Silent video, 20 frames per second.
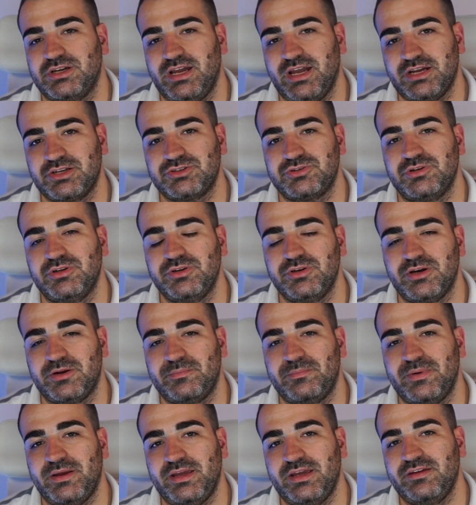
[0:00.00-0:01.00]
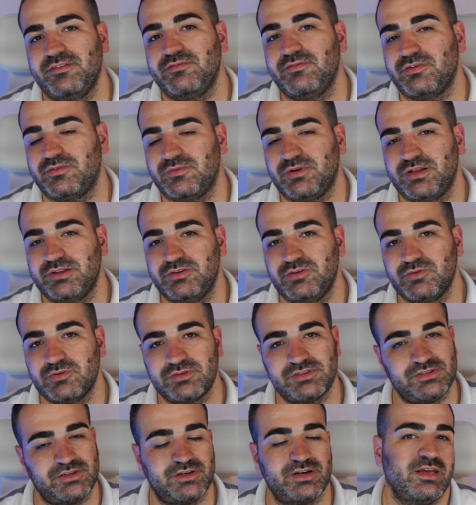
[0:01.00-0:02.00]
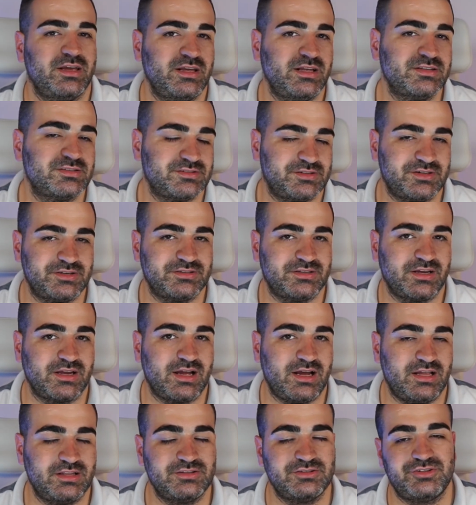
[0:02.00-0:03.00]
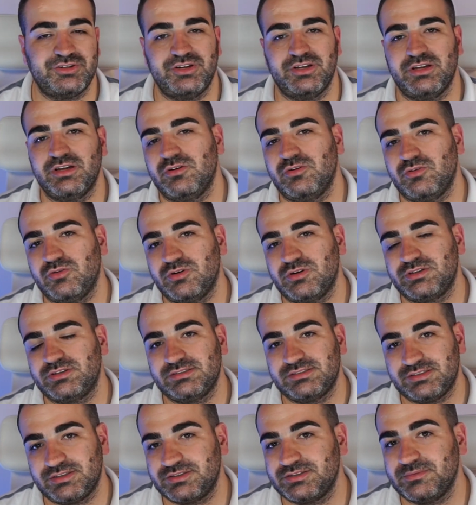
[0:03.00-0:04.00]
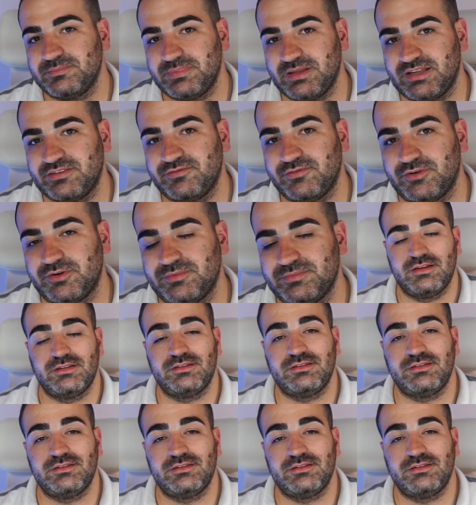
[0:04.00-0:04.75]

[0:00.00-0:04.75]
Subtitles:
actually you are paying for one user in certain country or certain platform.